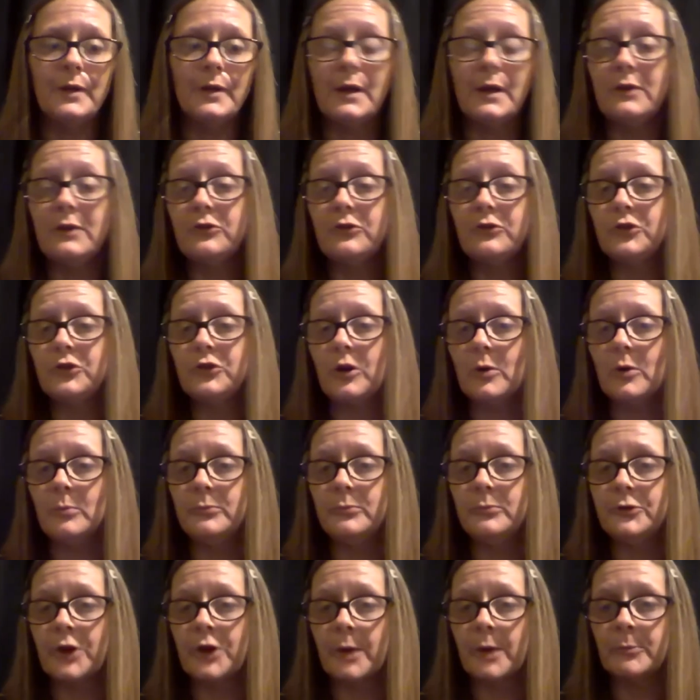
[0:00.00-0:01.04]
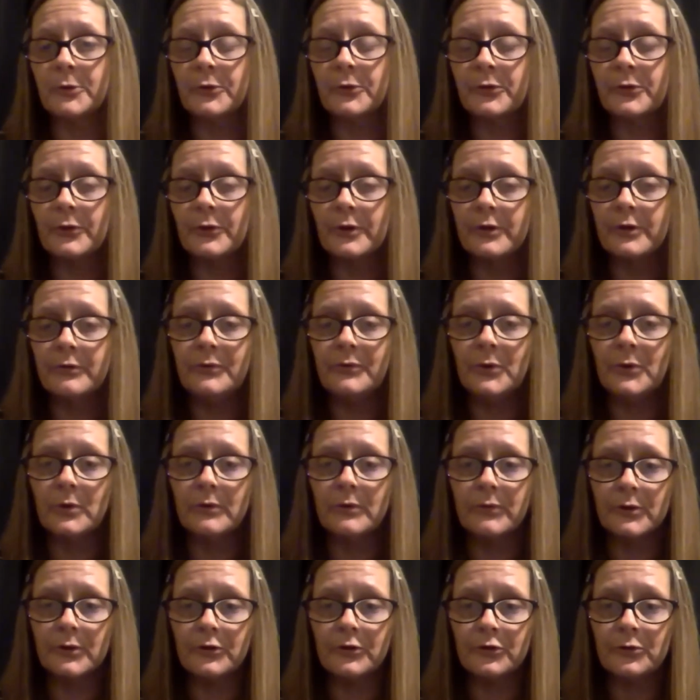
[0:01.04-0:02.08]
and in Job, chapter 34,
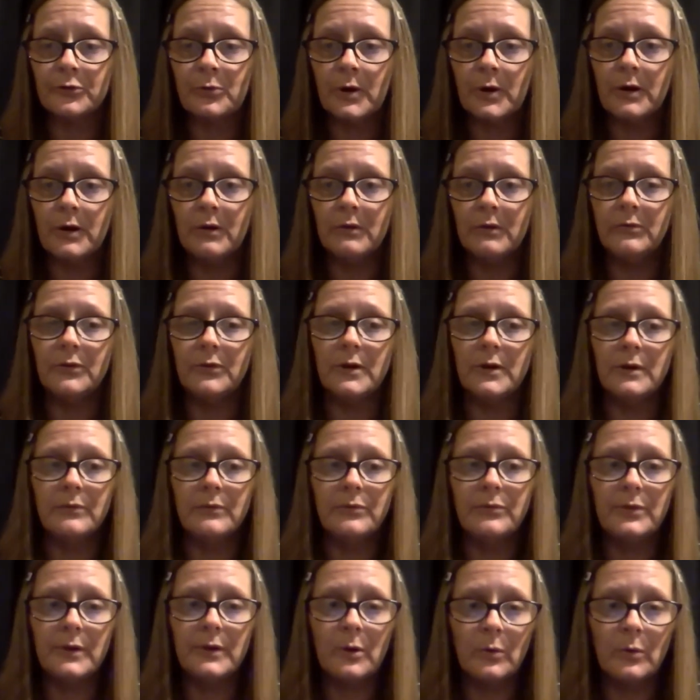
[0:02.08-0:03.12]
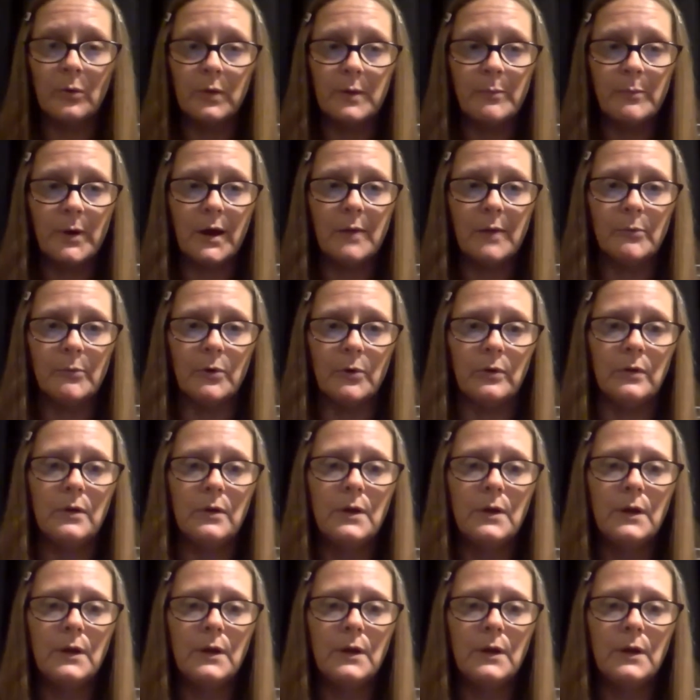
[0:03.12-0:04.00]
verse 12 of the Holy Bible.